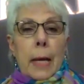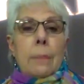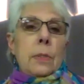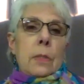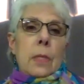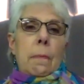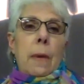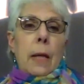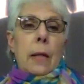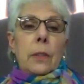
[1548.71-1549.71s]
absentee
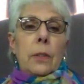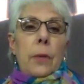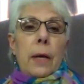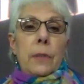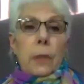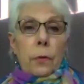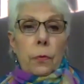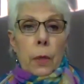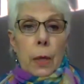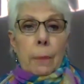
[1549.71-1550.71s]
ballot, you have to go
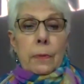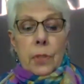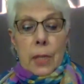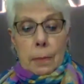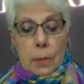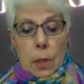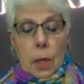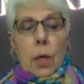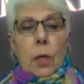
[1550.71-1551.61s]
through a couple of steps.